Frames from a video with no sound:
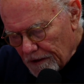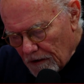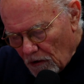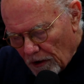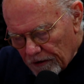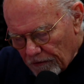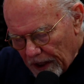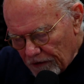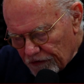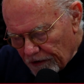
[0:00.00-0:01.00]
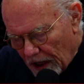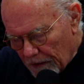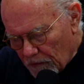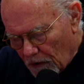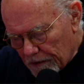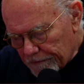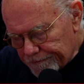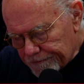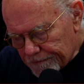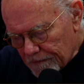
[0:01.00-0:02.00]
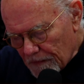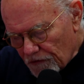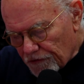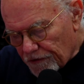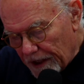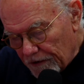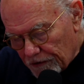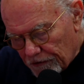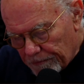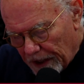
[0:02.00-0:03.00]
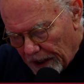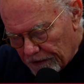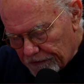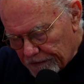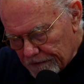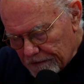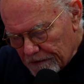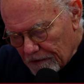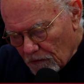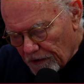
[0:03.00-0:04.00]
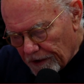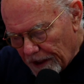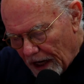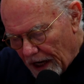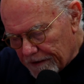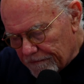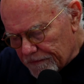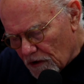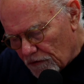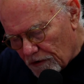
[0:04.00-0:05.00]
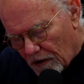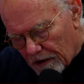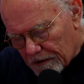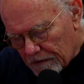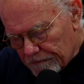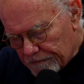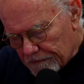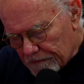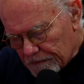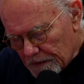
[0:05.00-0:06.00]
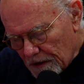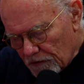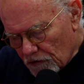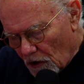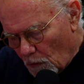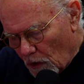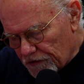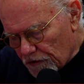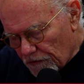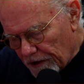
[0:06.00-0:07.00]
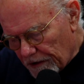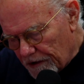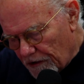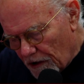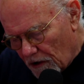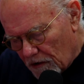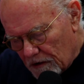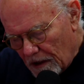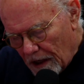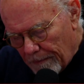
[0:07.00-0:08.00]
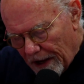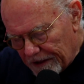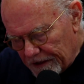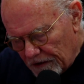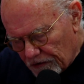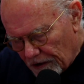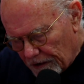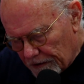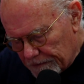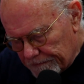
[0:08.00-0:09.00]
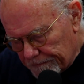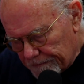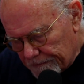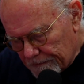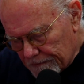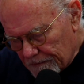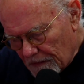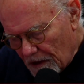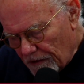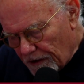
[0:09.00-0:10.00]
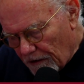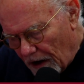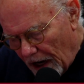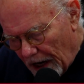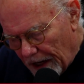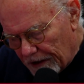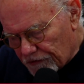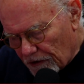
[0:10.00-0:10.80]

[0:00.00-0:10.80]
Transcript: On a gray sidewalk, strangers pass with a nod, no talk, don't want to really know about each other. Their eyes are